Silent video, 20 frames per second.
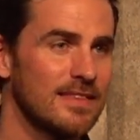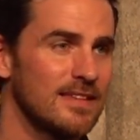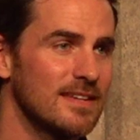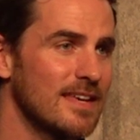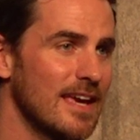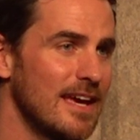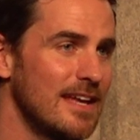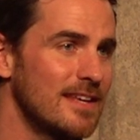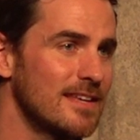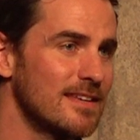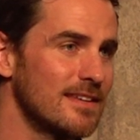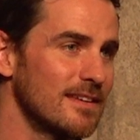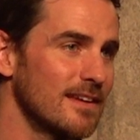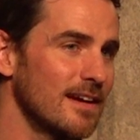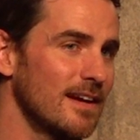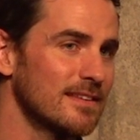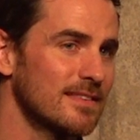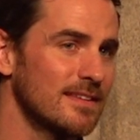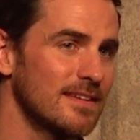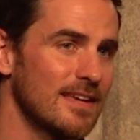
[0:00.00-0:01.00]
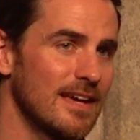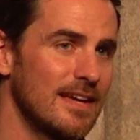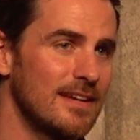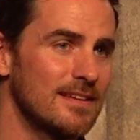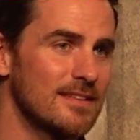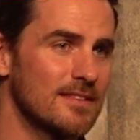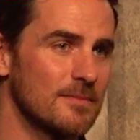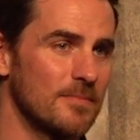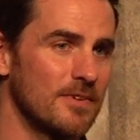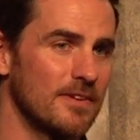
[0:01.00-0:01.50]
I think any
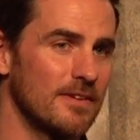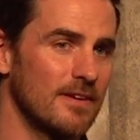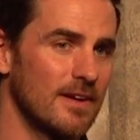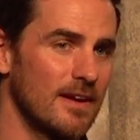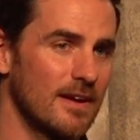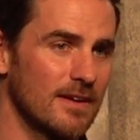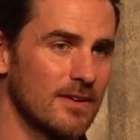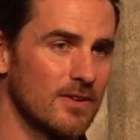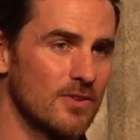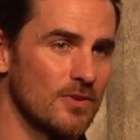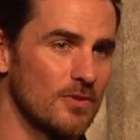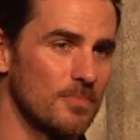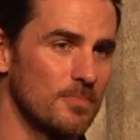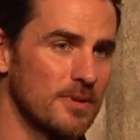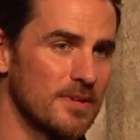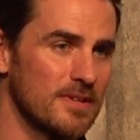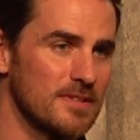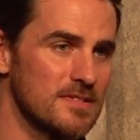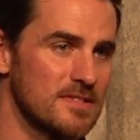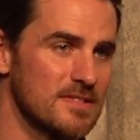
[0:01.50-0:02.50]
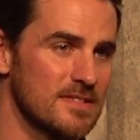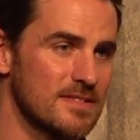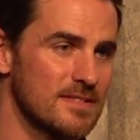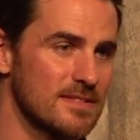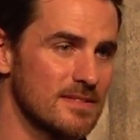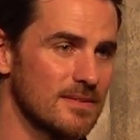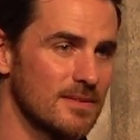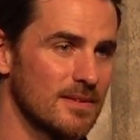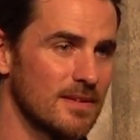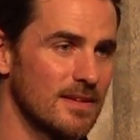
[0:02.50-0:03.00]
of them are good
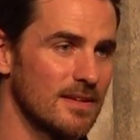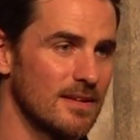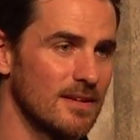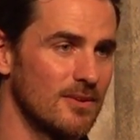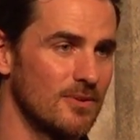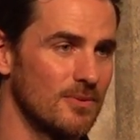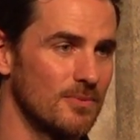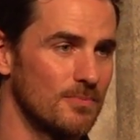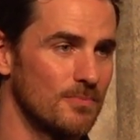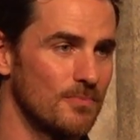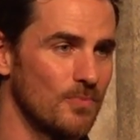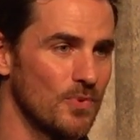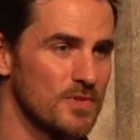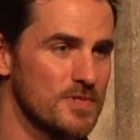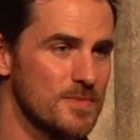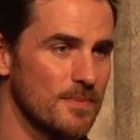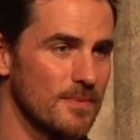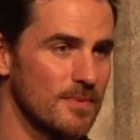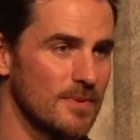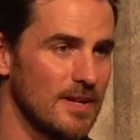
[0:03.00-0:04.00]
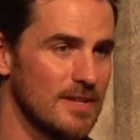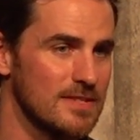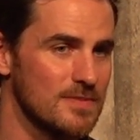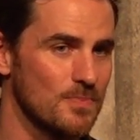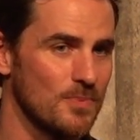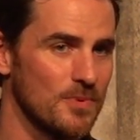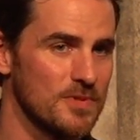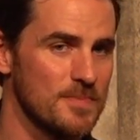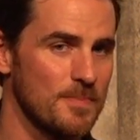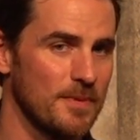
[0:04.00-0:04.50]
because, you know, Once
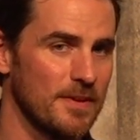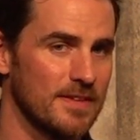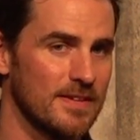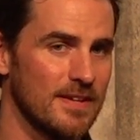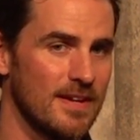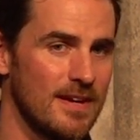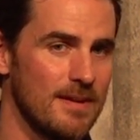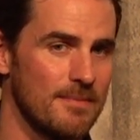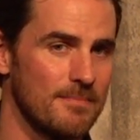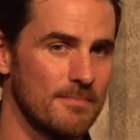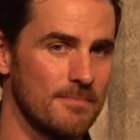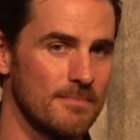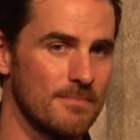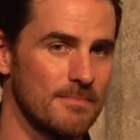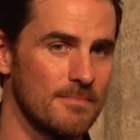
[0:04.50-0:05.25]
Upon a Time